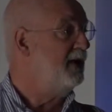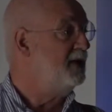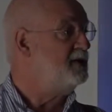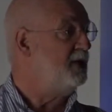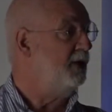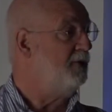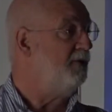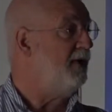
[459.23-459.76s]

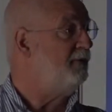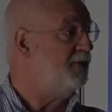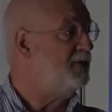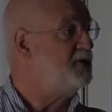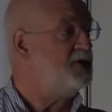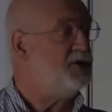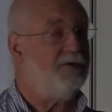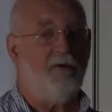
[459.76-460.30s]
So the
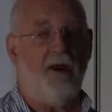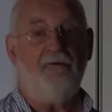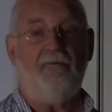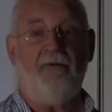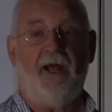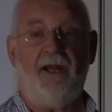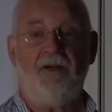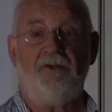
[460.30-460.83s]
reference to the red
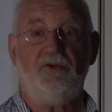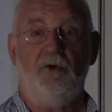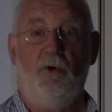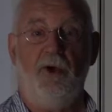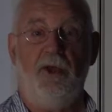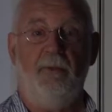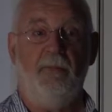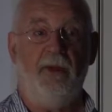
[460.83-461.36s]
flag saw
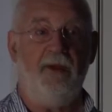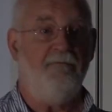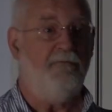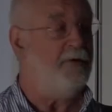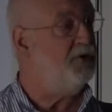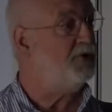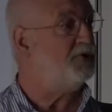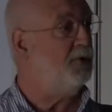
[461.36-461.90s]
him in
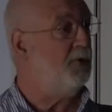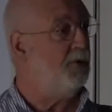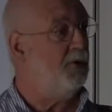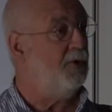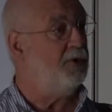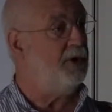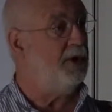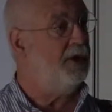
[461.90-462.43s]
very short
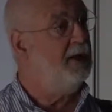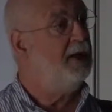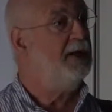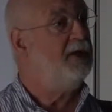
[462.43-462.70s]
order,